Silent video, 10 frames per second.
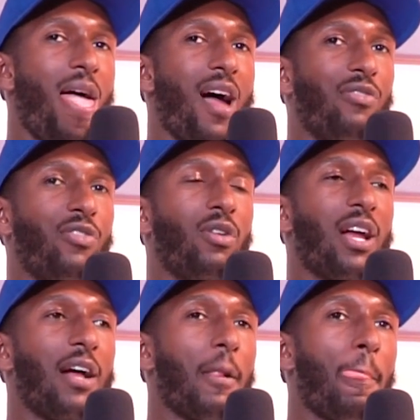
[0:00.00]
I feel
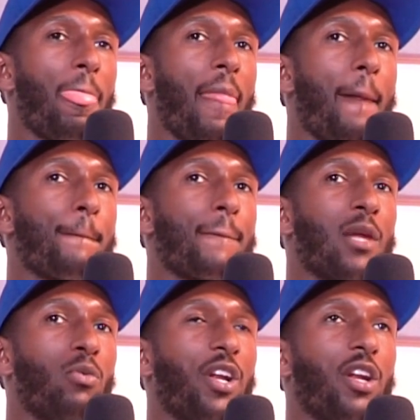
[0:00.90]
like
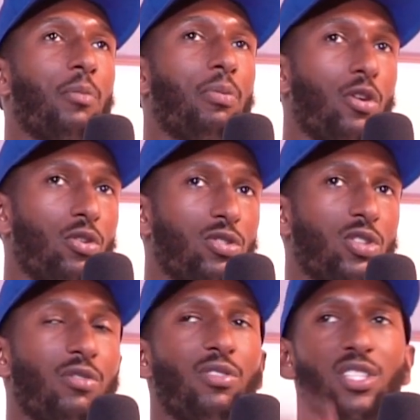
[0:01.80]
one of the pros
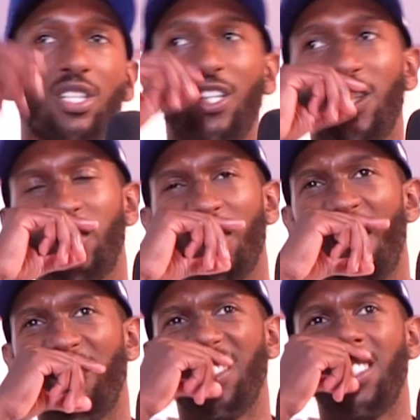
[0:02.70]
obviously is not
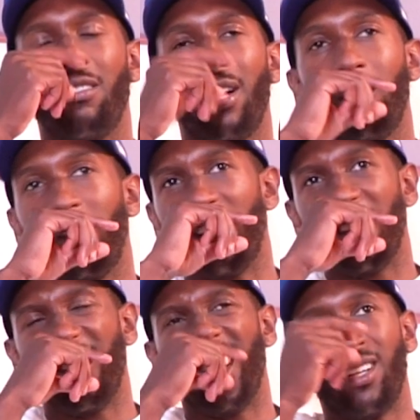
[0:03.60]
having to wait on
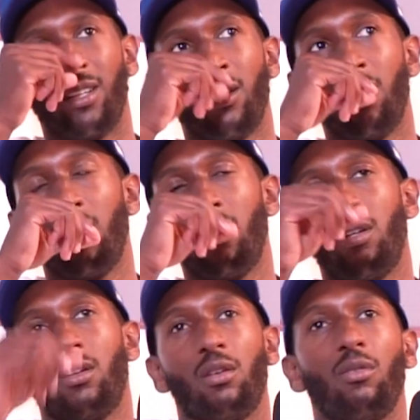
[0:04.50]
anyone.
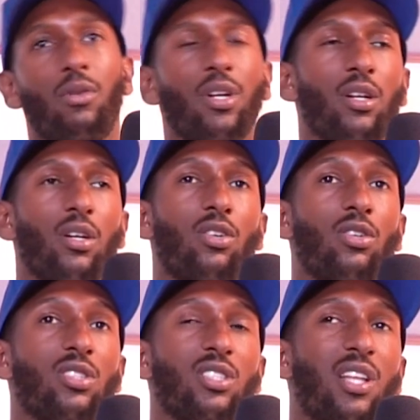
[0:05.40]
One of the
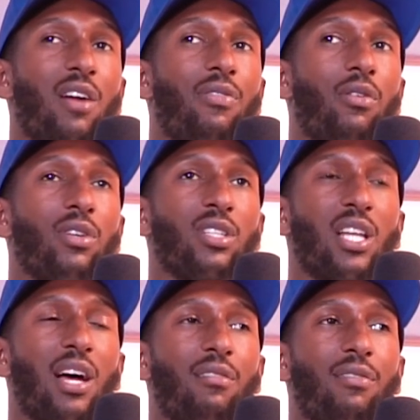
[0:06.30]
cons defo is
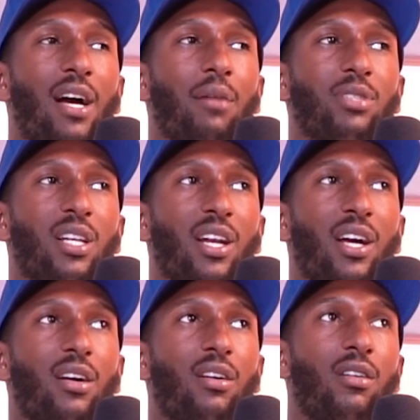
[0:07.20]
like vibes and that.
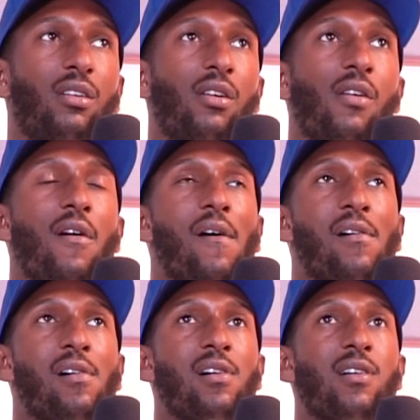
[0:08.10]

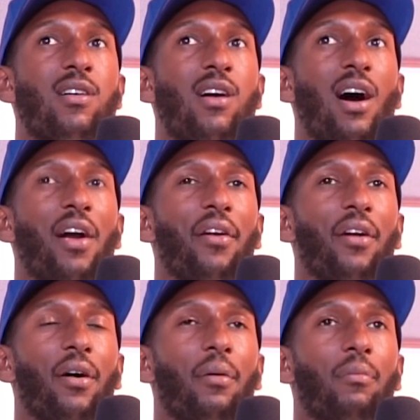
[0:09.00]
And
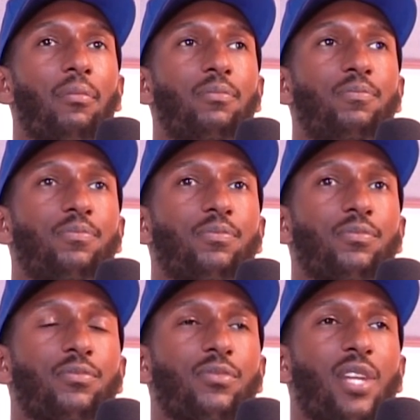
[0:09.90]
um
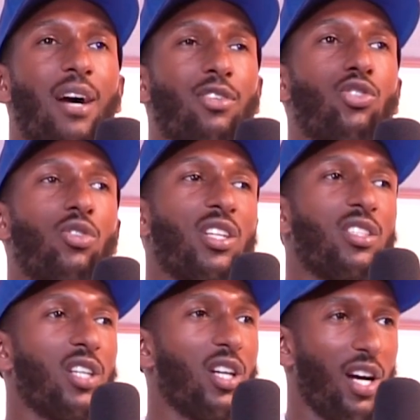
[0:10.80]
I was talking
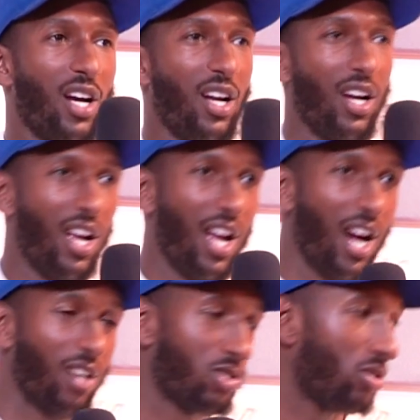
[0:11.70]
to I
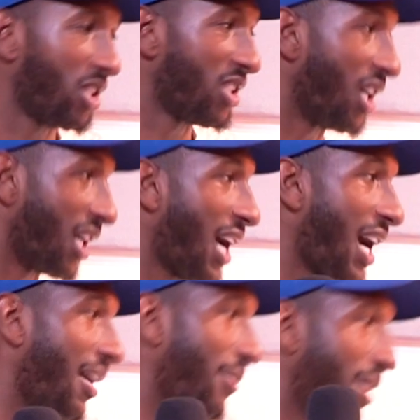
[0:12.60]
was talking to a guy
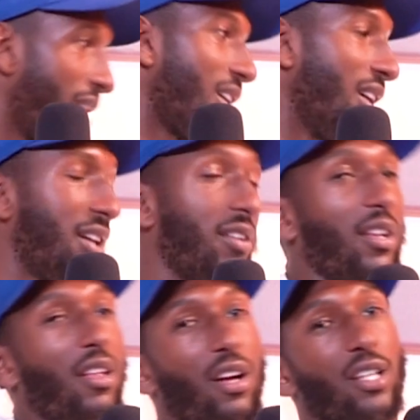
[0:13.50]
at work, yeah,
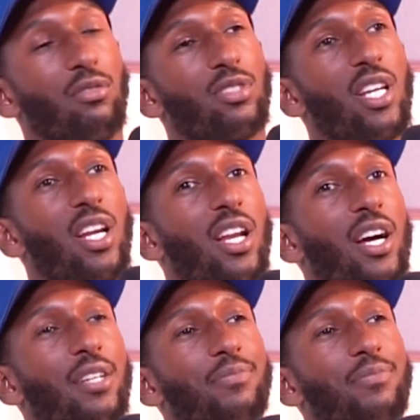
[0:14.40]
and he was saying like